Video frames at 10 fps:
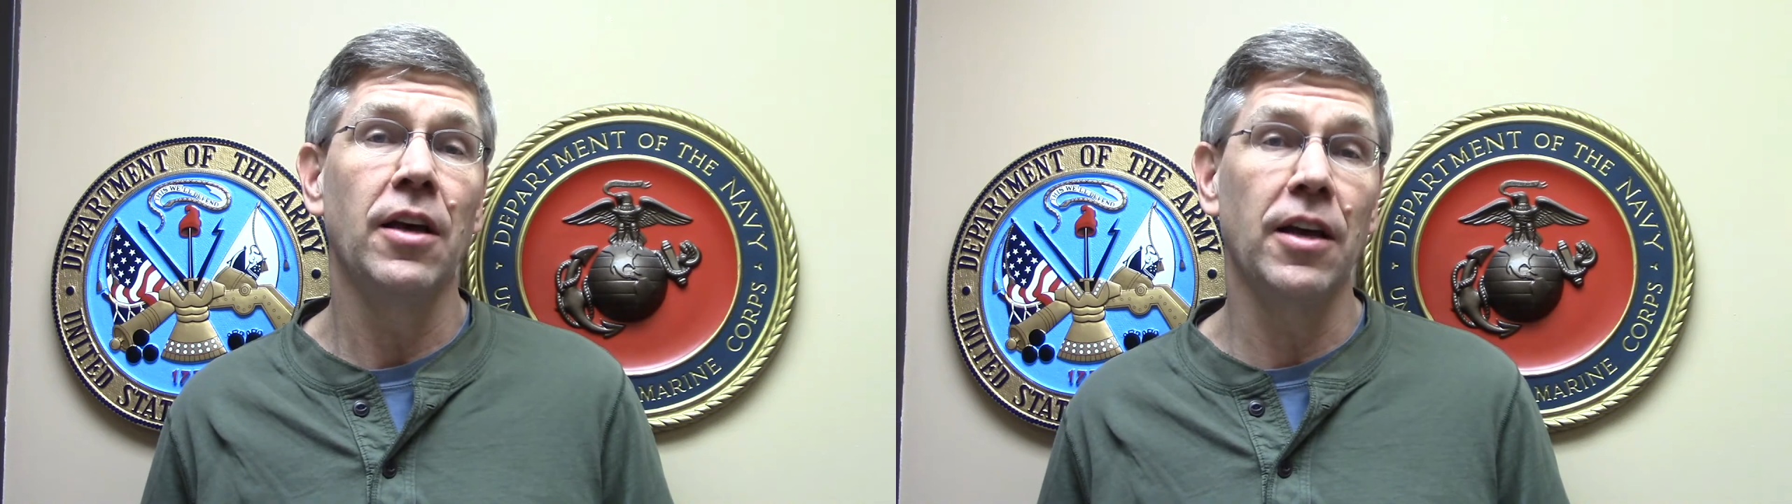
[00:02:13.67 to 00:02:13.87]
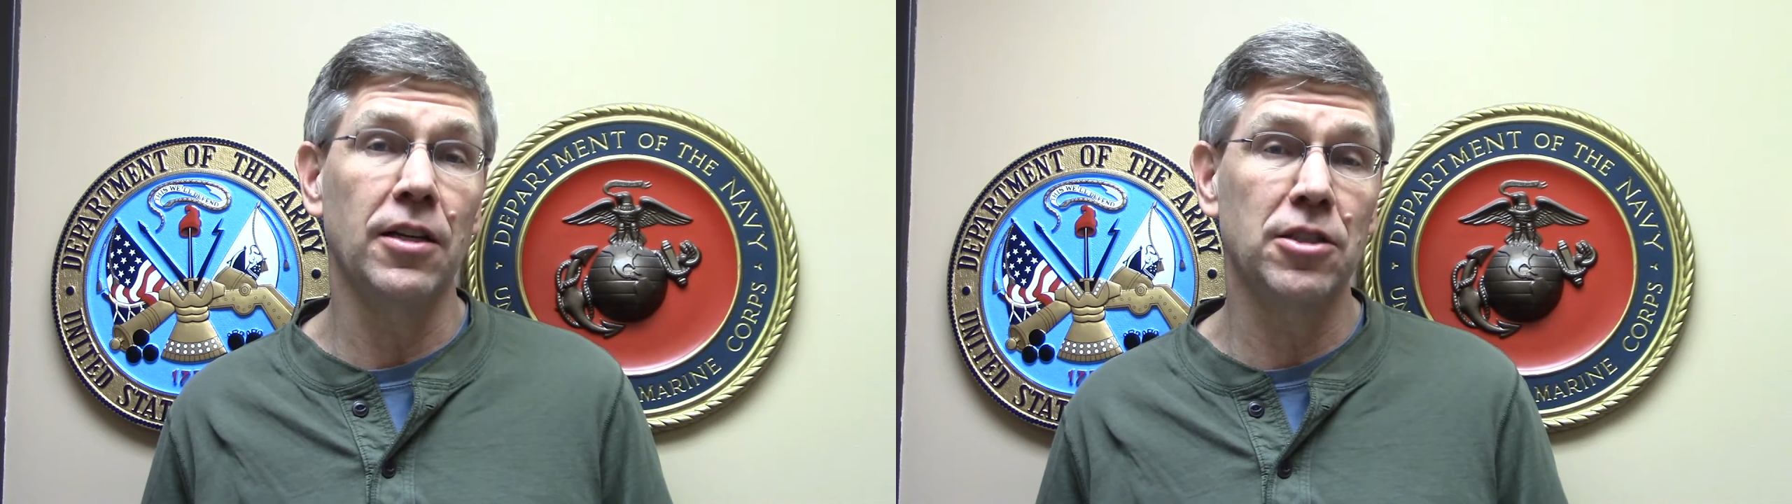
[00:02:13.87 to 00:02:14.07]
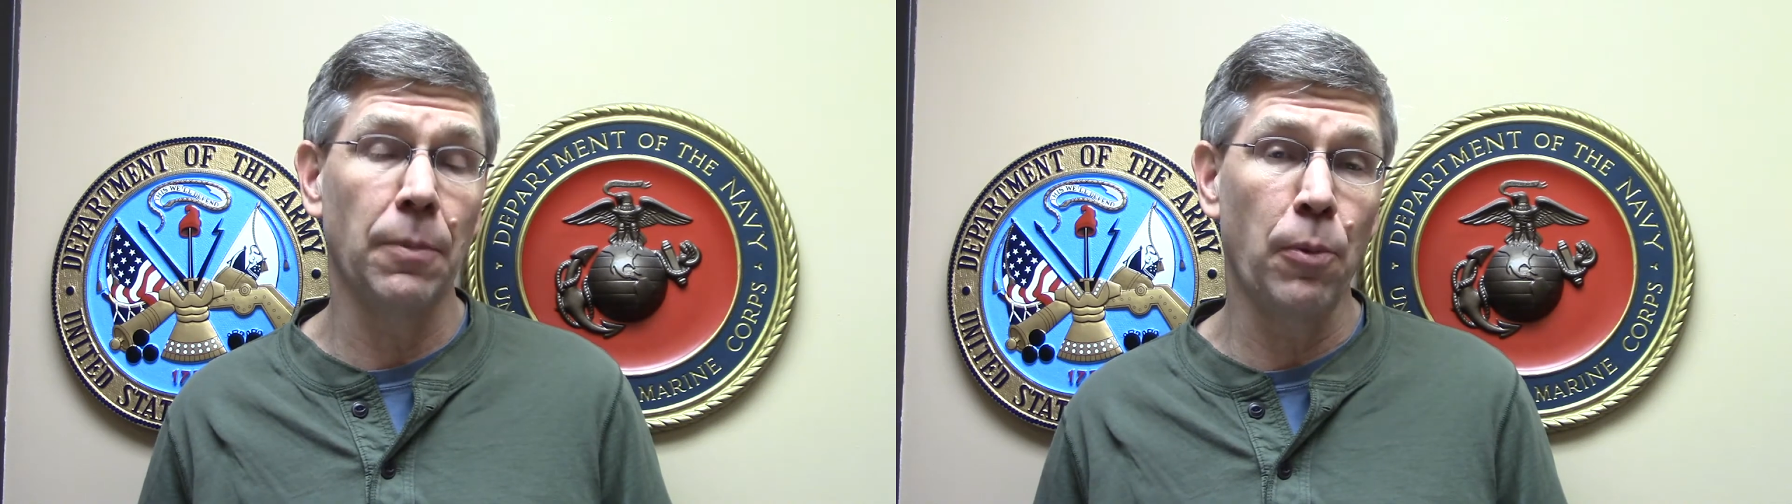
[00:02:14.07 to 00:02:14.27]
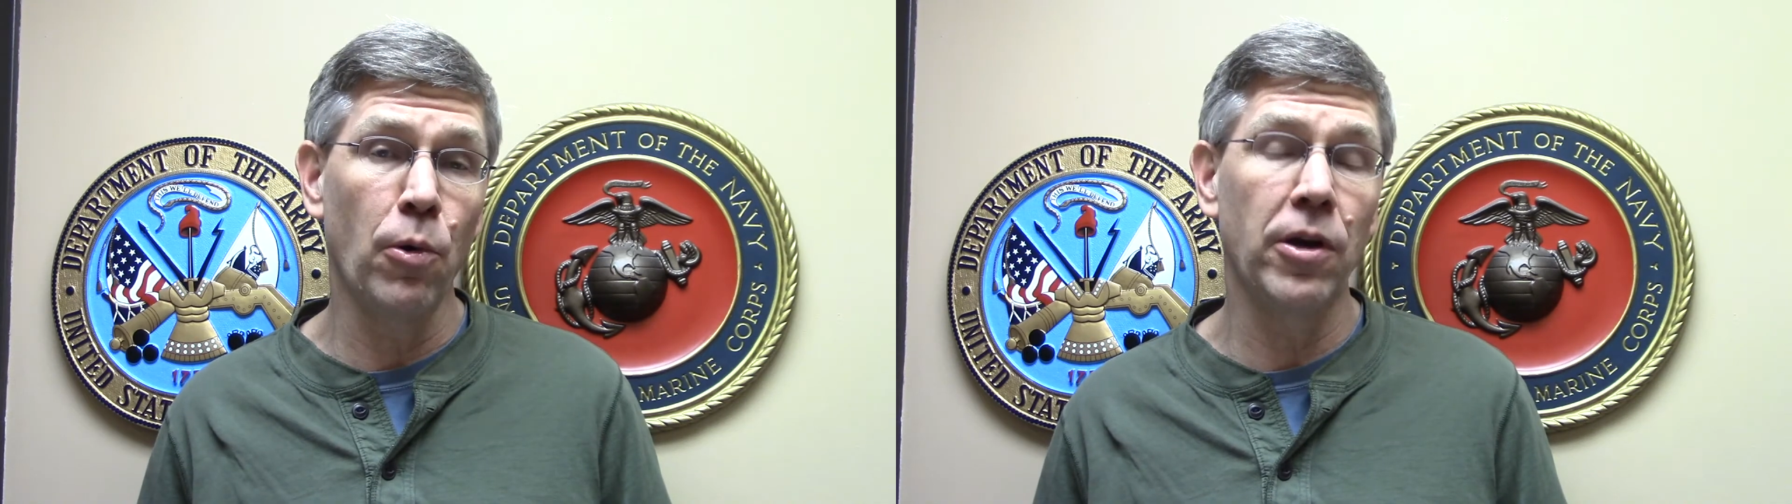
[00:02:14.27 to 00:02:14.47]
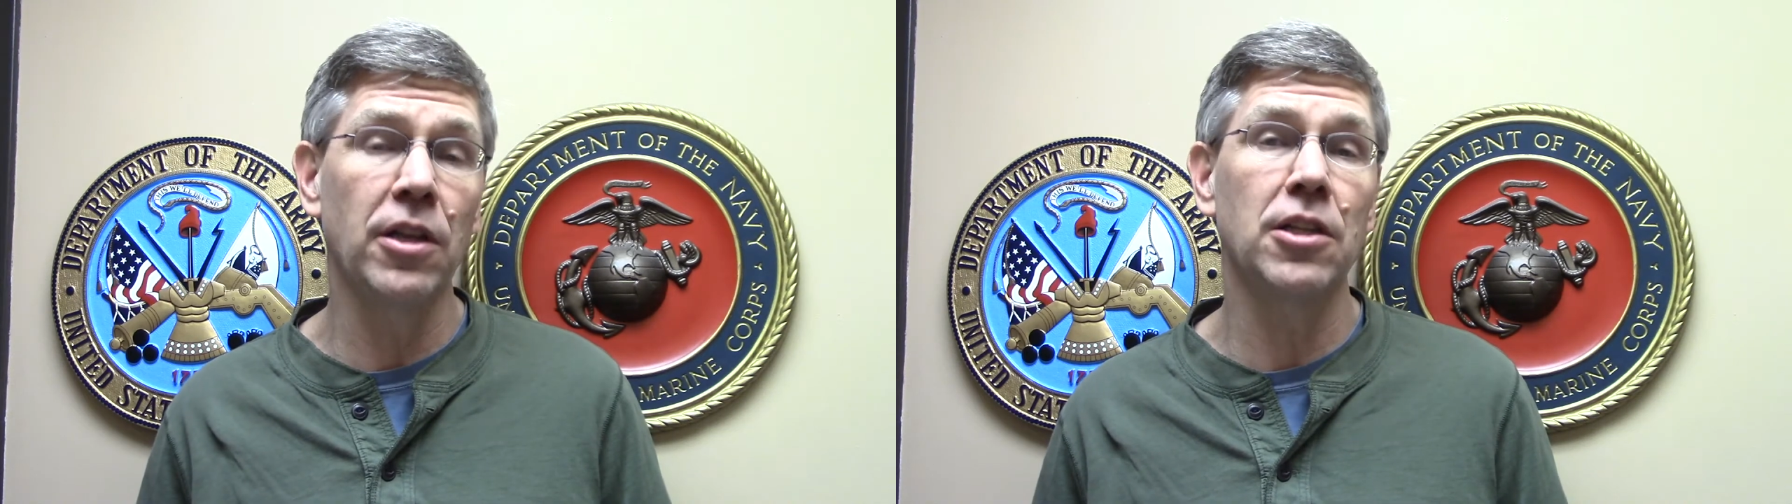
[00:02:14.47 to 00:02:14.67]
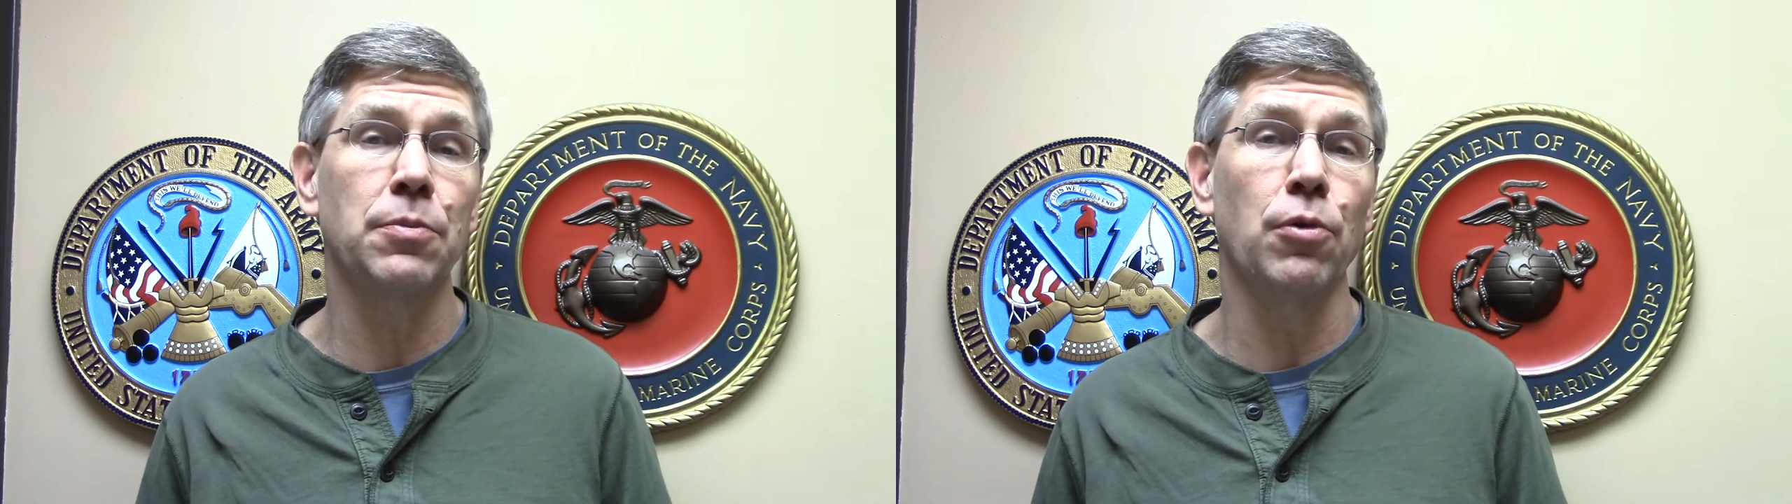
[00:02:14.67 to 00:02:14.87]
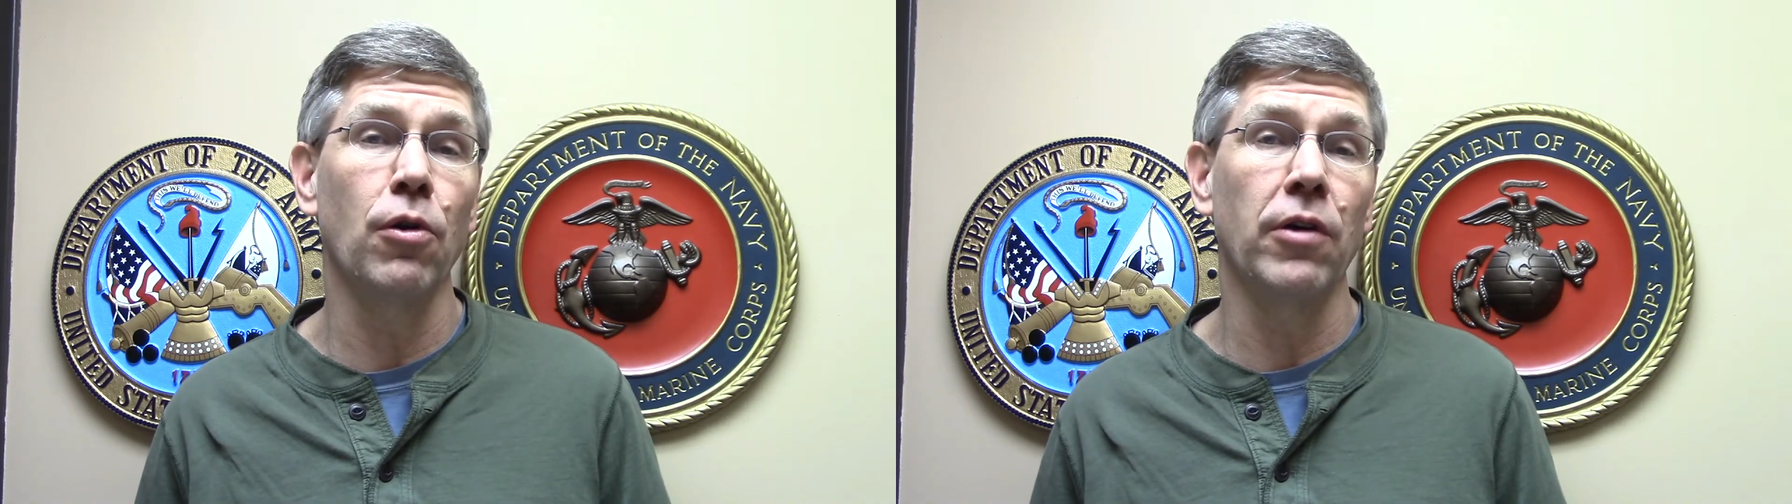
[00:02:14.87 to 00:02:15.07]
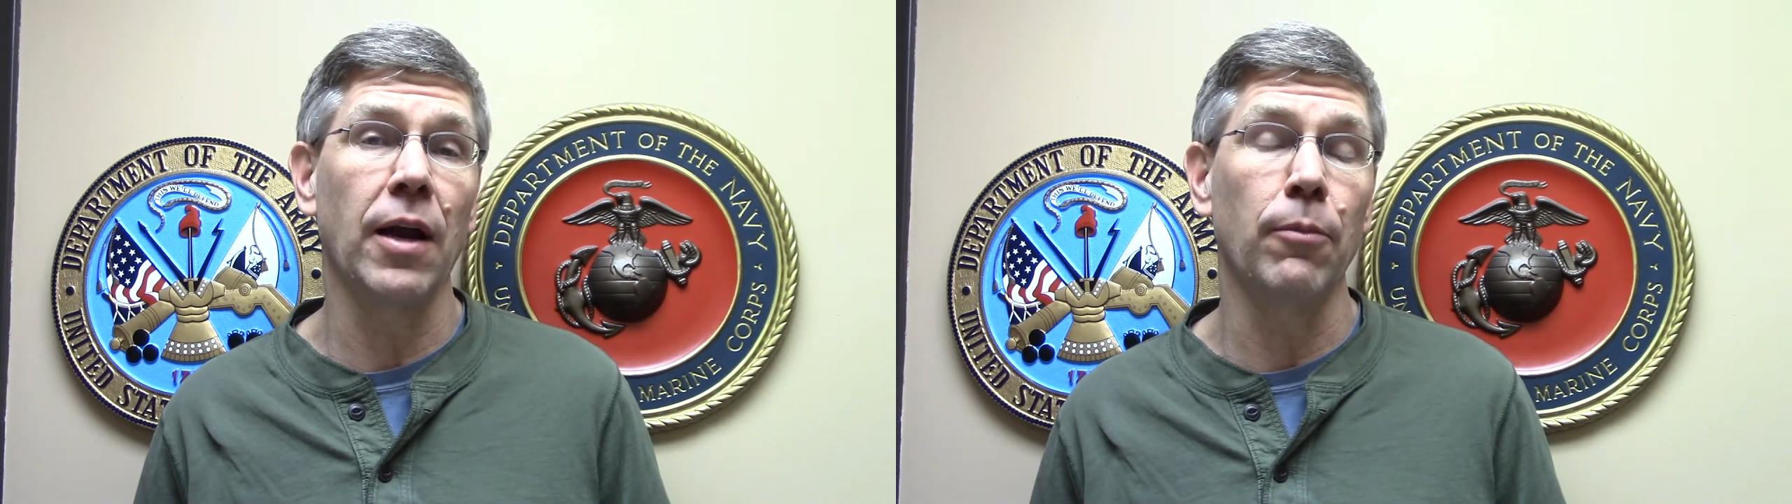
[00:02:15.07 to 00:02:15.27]
supporting this
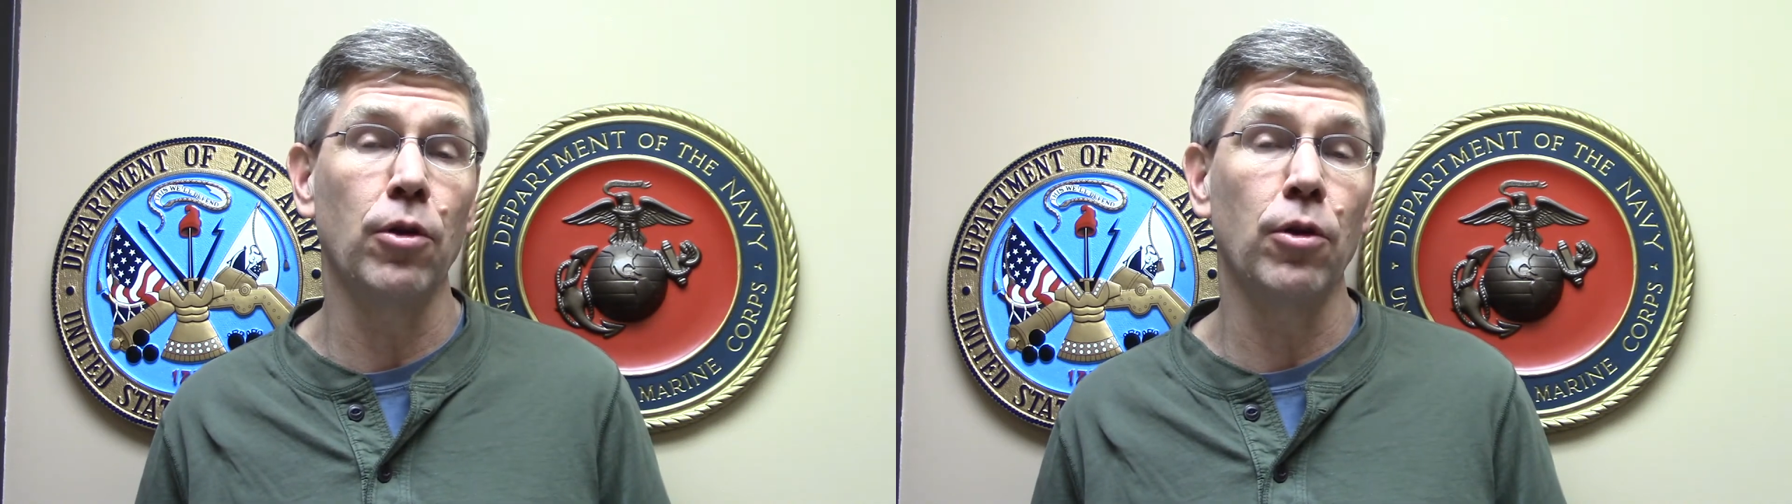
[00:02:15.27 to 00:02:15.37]
program,